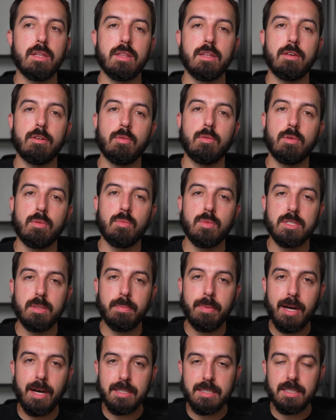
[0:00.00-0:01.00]
The other one was the
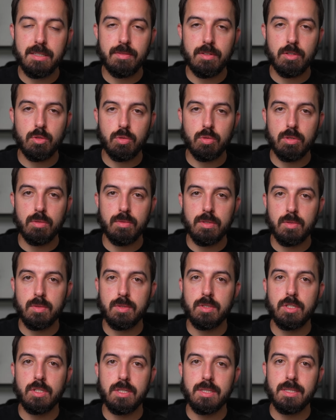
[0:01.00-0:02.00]
positive control, which
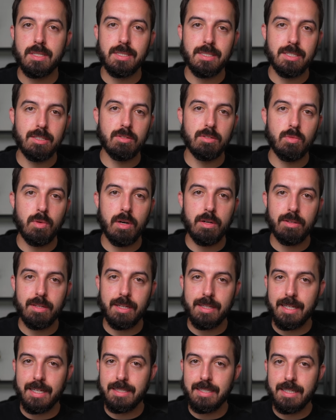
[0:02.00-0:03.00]
was just distilled water
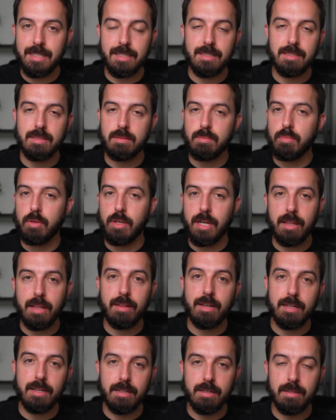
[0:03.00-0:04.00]
that they didn't put
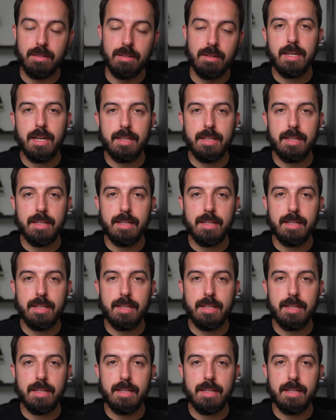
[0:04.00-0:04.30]
anything in.